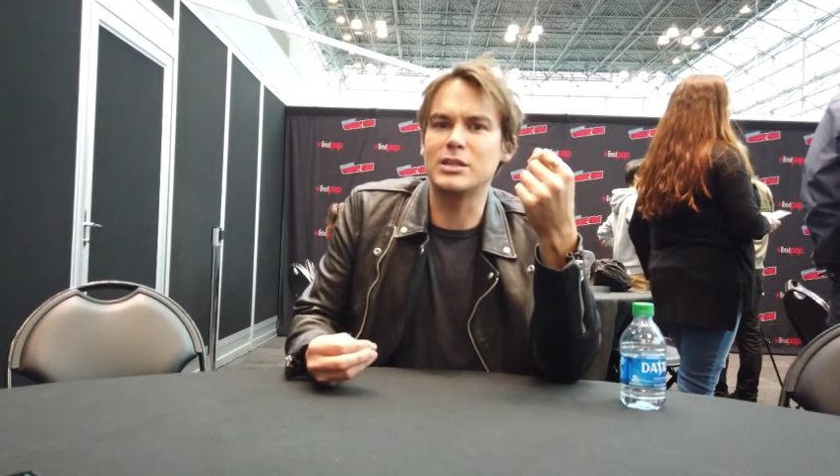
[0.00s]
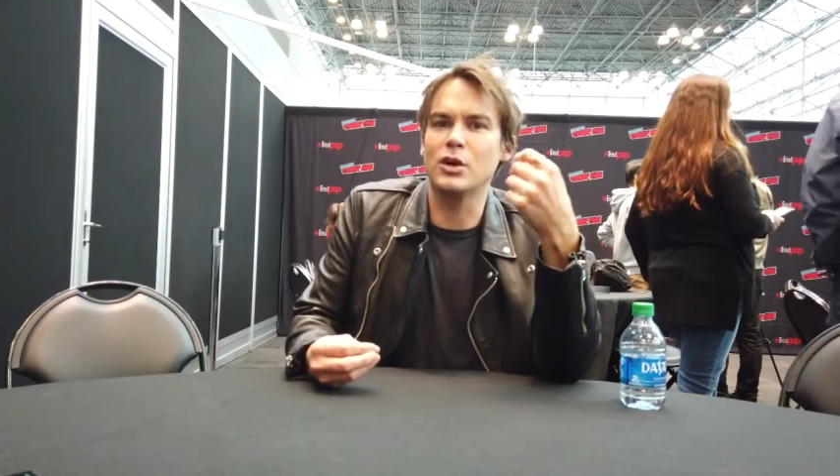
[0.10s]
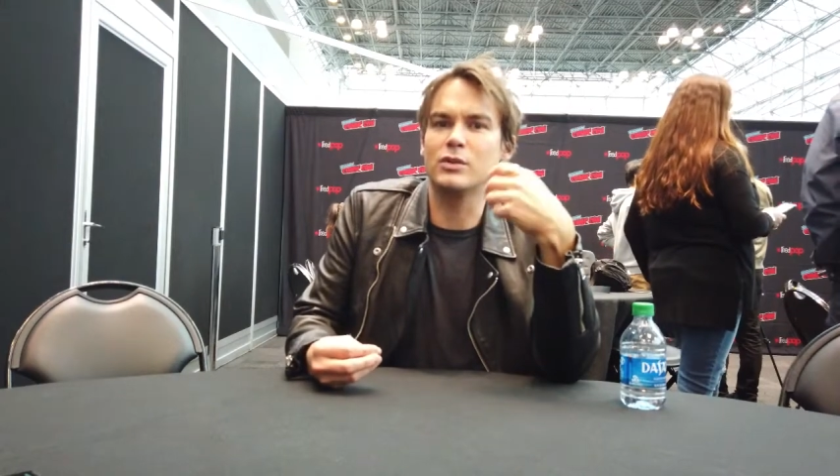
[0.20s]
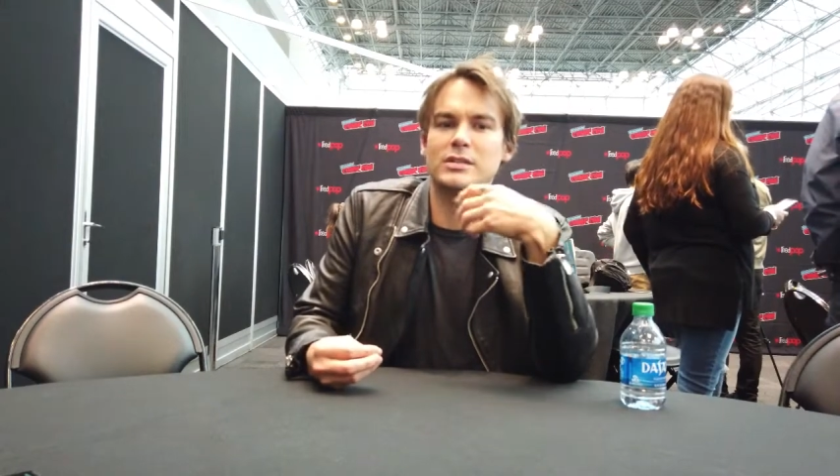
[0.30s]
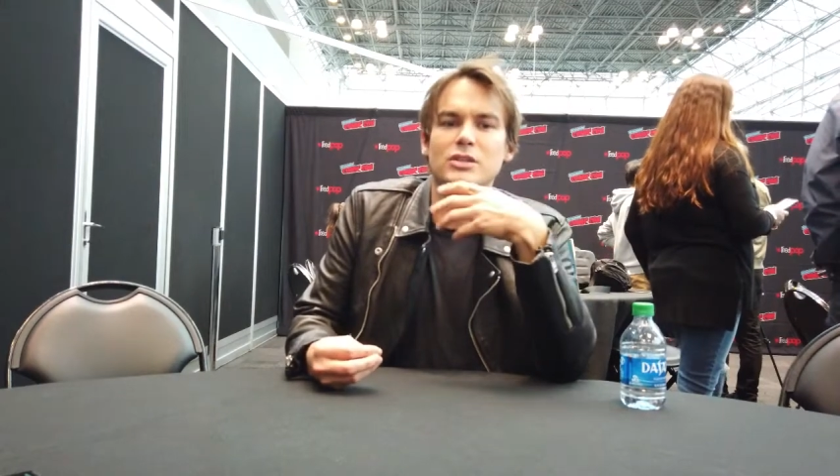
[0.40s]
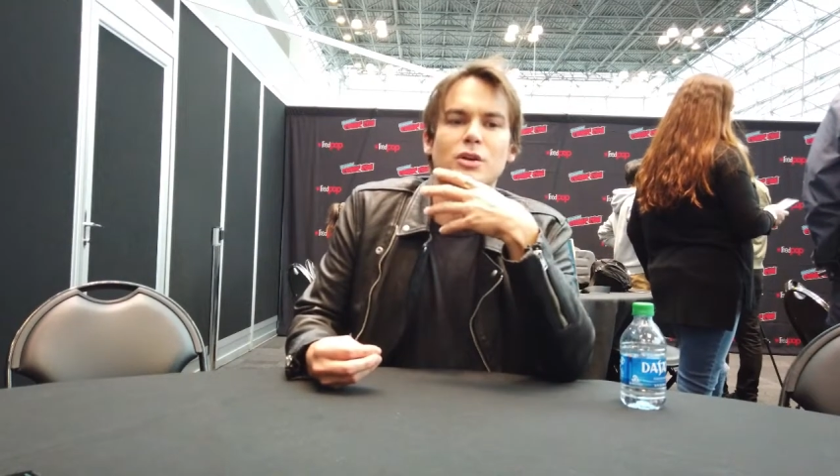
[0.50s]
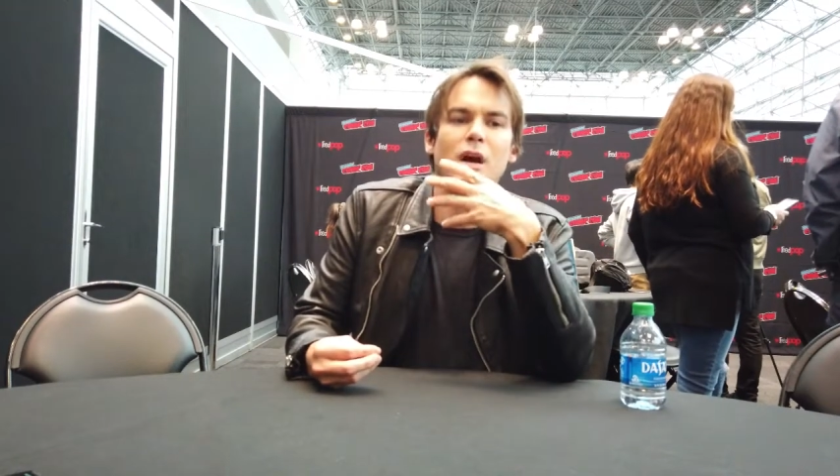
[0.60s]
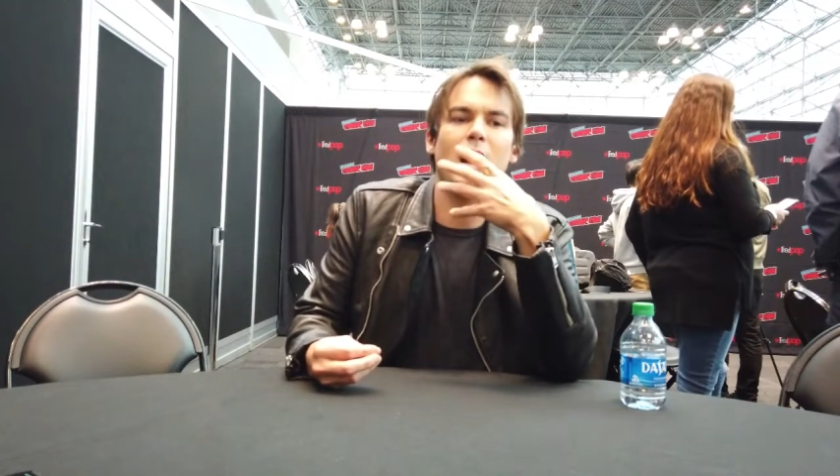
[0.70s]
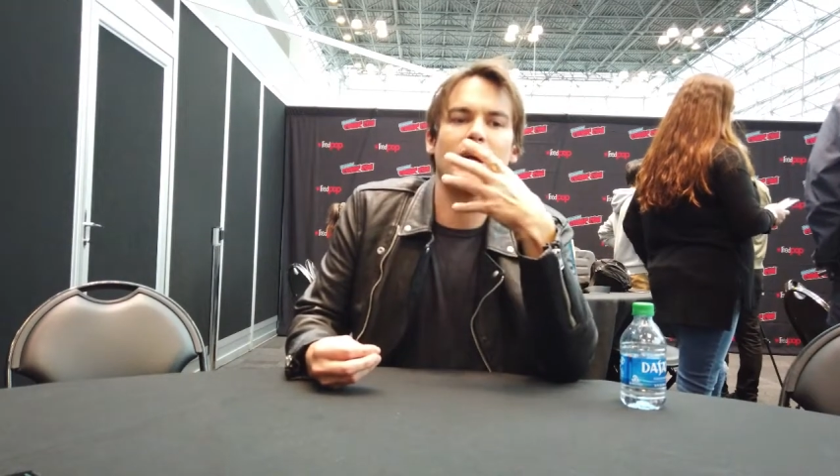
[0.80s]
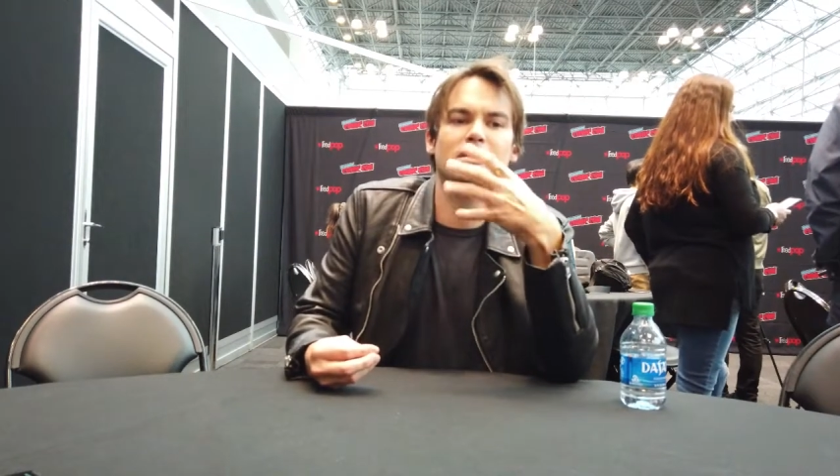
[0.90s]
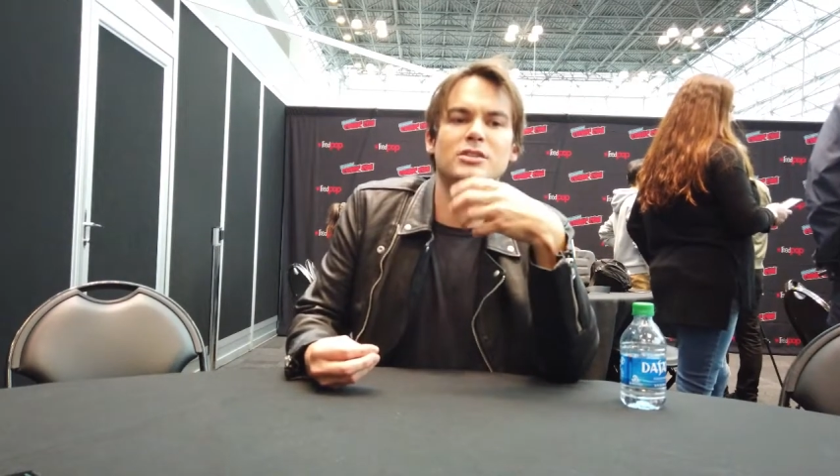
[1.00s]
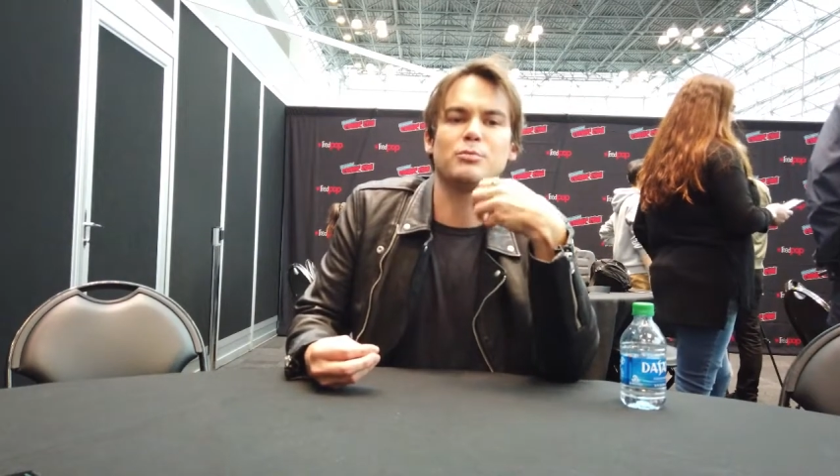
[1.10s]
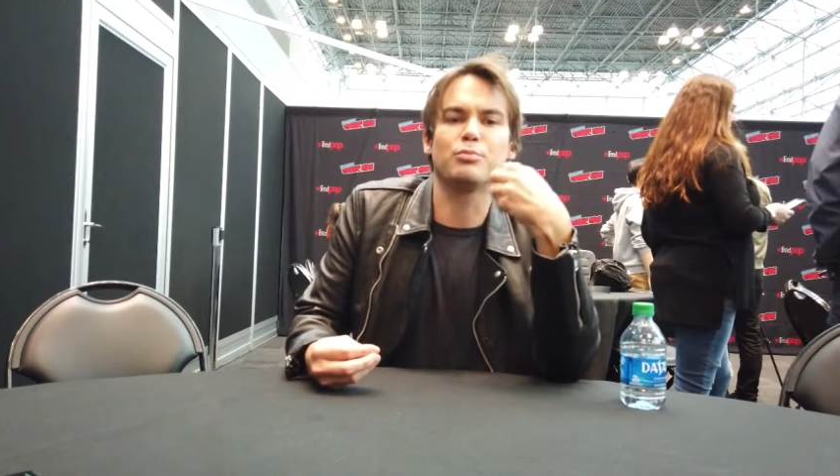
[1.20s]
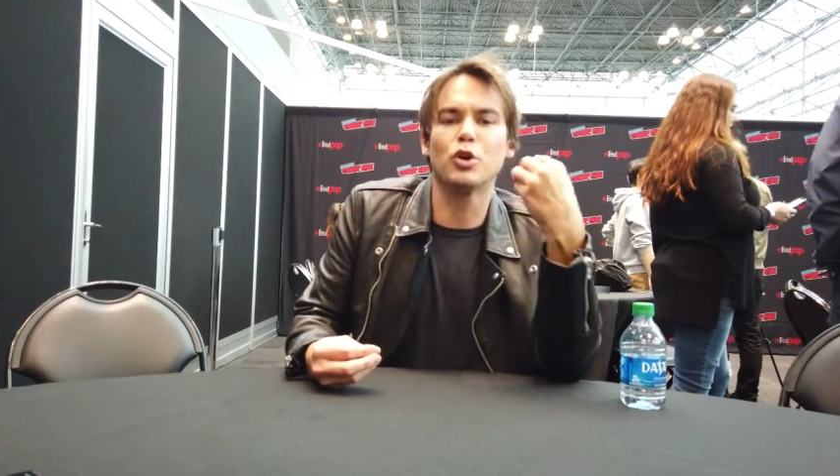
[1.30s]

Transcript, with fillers: You know, it's such a it's such a